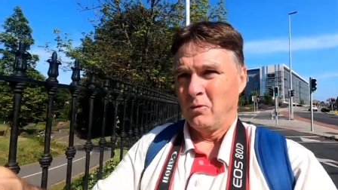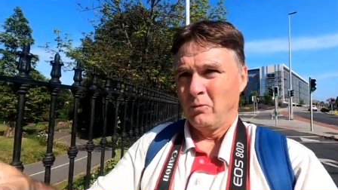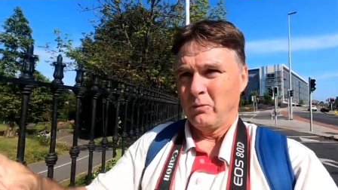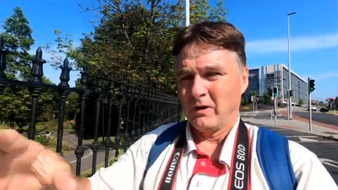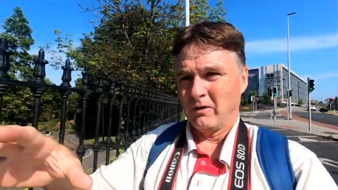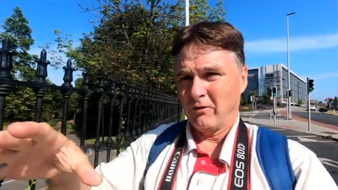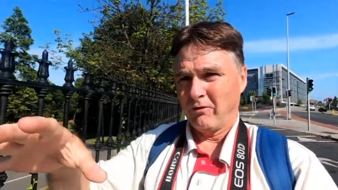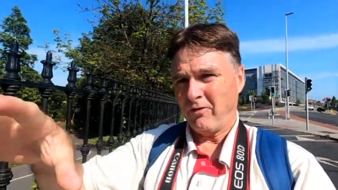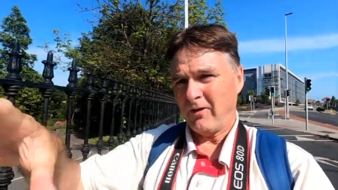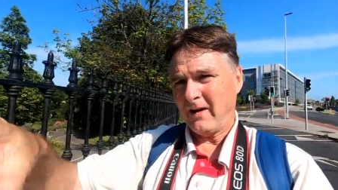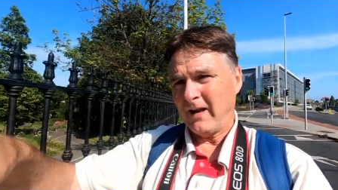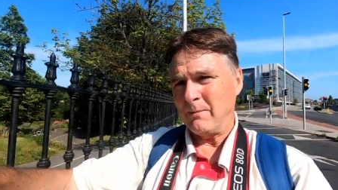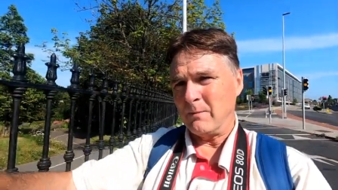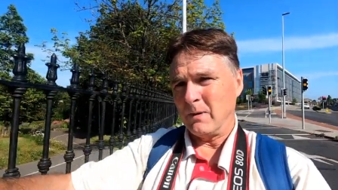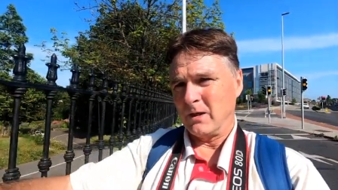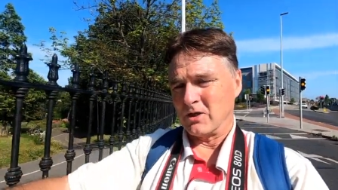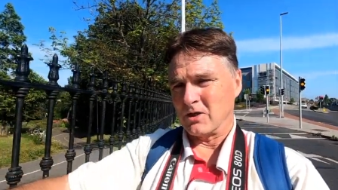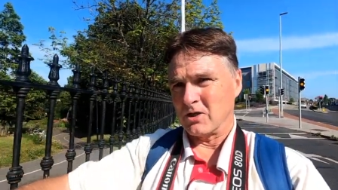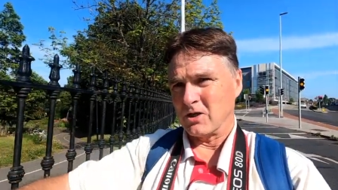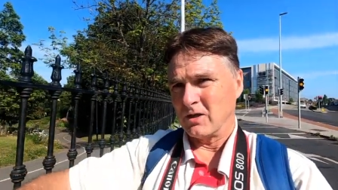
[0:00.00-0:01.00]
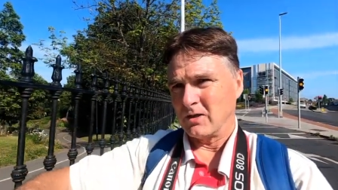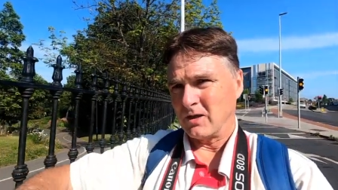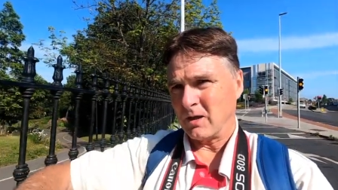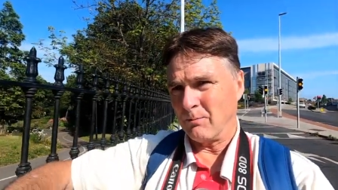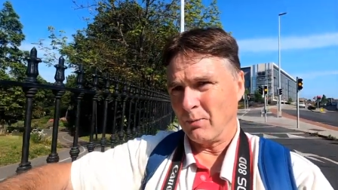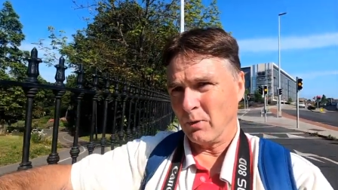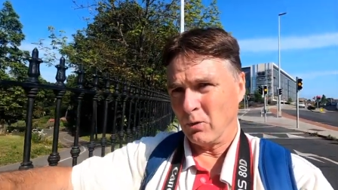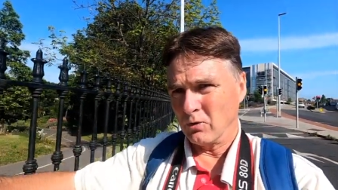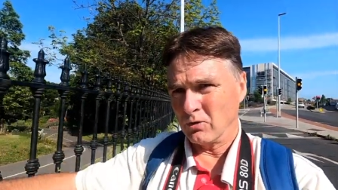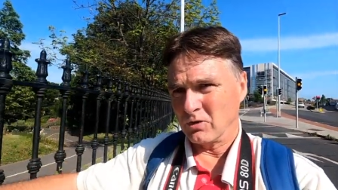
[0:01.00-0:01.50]
with a flame on it
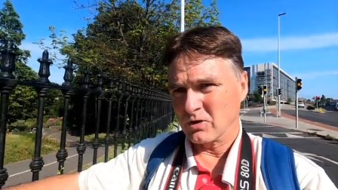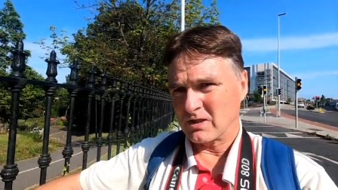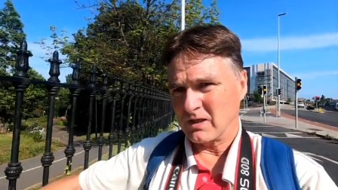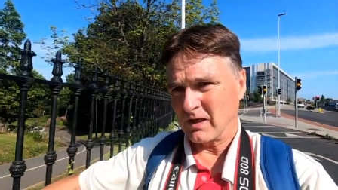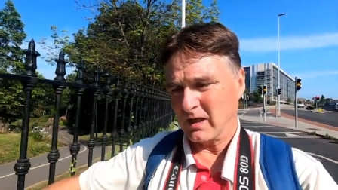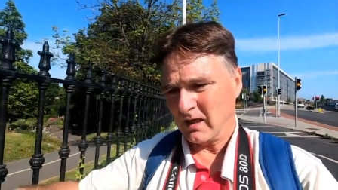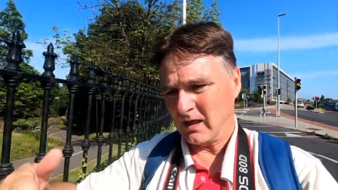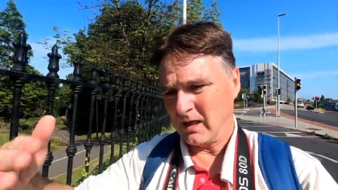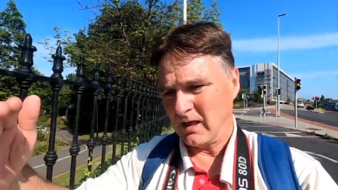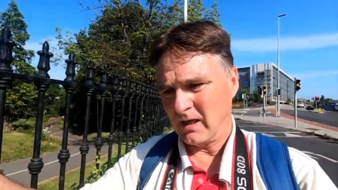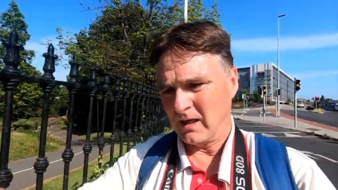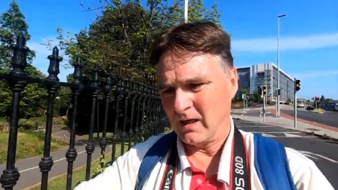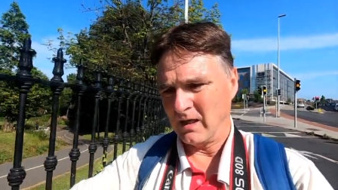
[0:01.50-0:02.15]
that burns the